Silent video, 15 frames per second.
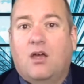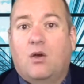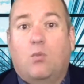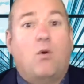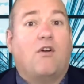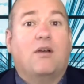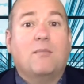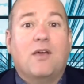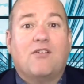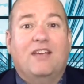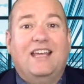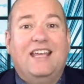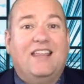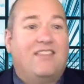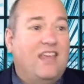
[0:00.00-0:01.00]
Warwick Merry
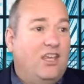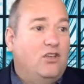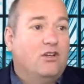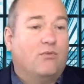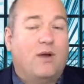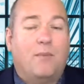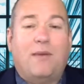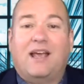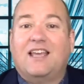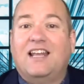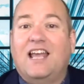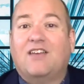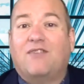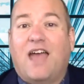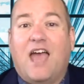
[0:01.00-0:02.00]
here. Thank you to Redback
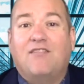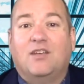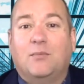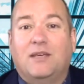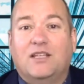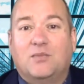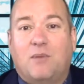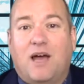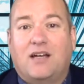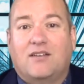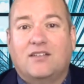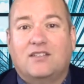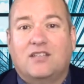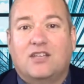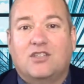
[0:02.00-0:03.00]
Connect for having me as part of
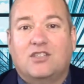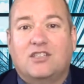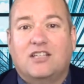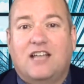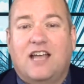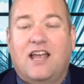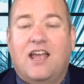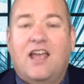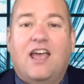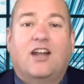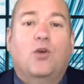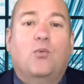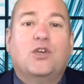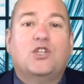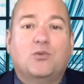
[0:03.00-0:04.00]
this session today, and I
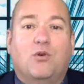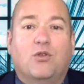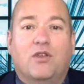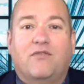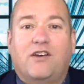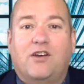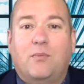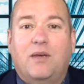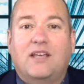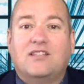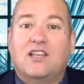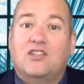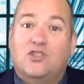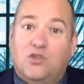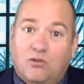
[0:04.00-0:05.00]
wish you all the very best
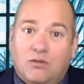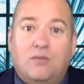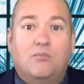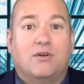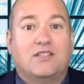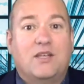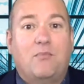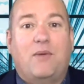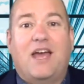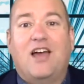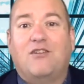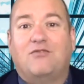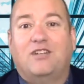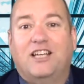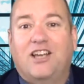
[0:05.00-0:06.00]
as you present
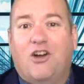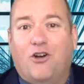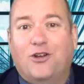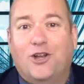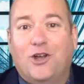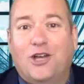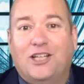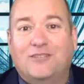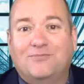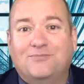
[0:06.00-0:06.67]
powerfully online.